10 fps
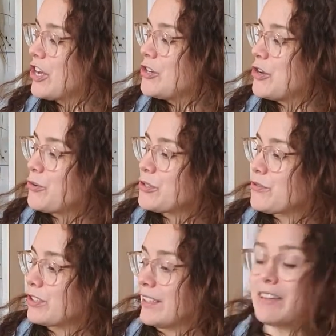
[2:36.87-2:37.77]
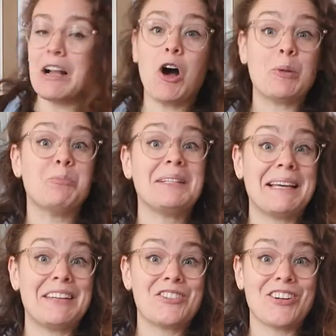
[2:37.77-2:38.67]
Notes for Living on
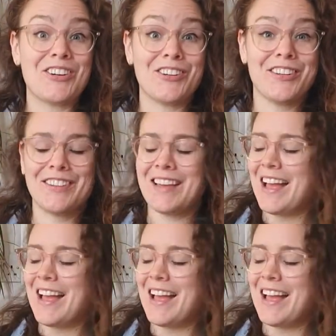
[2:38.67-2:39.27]
Planet Earth.